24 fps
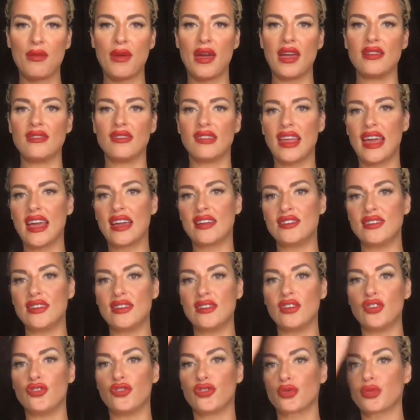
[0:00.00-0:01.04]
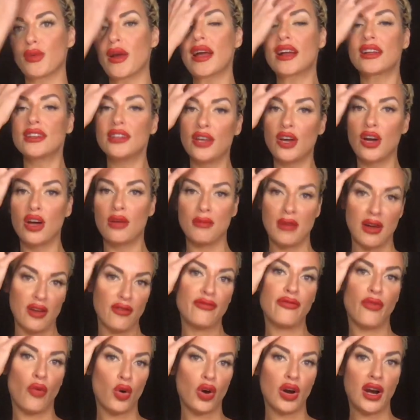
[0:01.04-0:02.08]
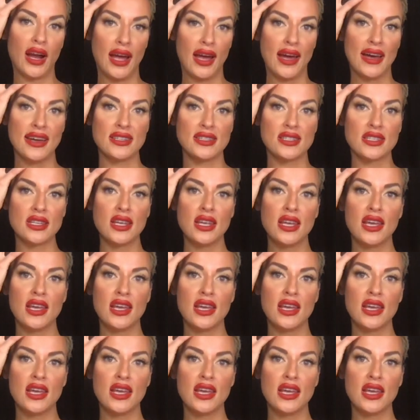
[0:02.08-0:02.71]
and landed directly on my forehead.